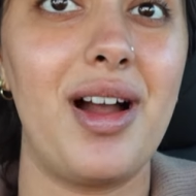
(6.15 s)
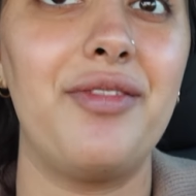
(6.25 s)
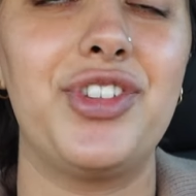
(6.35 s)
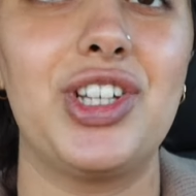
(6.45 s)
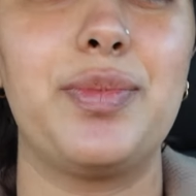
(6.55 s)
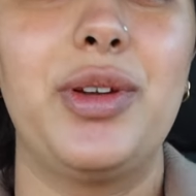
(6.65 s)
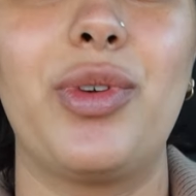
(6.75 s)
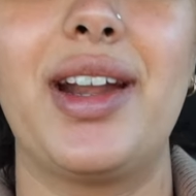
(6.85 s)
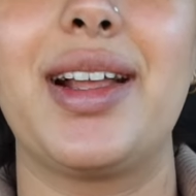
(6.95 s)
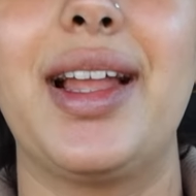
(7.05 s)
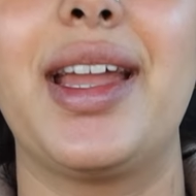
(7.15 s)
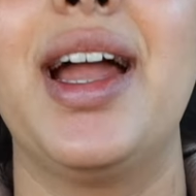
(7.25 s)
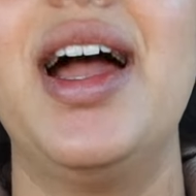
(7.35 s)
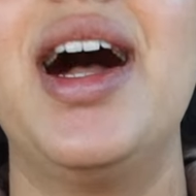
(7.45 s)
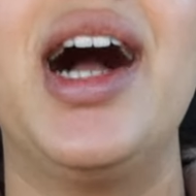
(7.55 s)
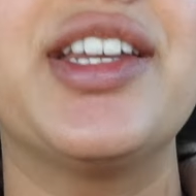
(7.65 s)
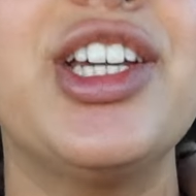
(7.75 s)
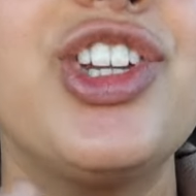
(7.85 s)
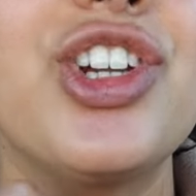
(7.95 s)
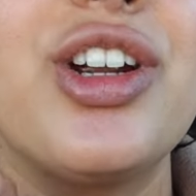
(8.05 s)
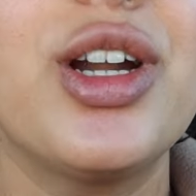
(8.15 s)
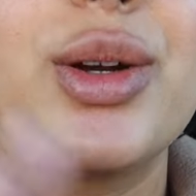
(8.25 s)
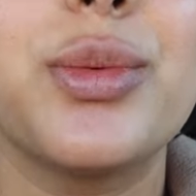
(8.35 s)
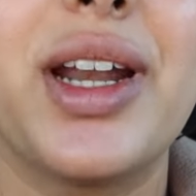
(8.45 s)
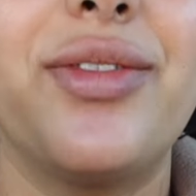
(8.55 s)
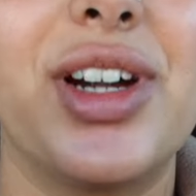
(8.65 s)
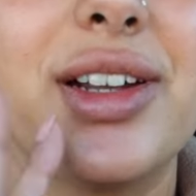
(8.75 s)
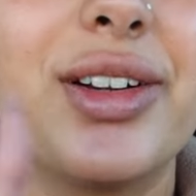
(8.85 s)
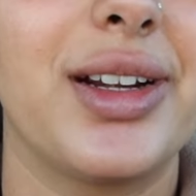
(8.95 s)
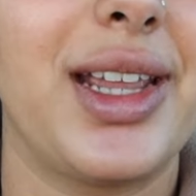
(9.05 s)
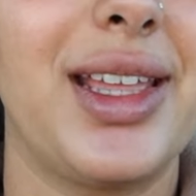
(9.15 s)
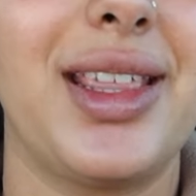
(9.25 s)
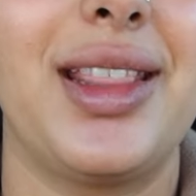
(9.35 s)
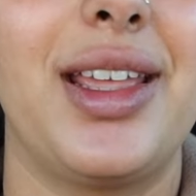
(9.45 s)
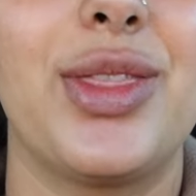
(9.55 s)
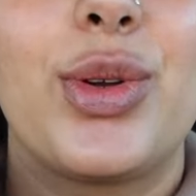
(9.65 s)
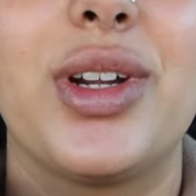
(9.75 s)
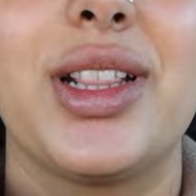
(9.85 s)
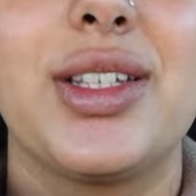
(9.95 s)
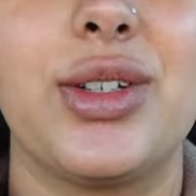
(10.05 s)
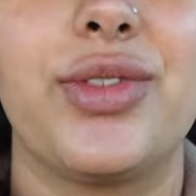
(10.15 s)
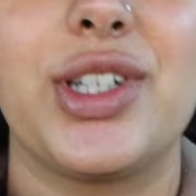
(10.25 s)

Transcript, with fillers: I've just been wearing like a t-shirt or whatever underneath and then throwing this over